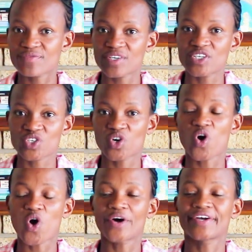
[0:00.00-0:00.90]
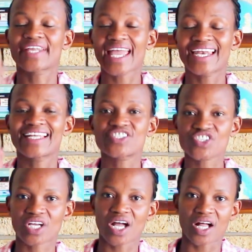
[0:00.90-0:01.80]
video on
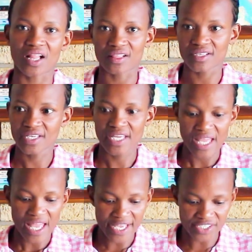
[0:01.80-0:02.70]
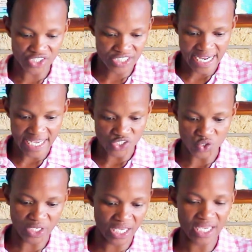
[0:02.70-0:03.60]
electrical engineers,
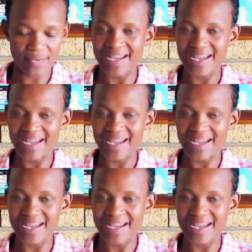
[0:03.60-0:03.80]
okay?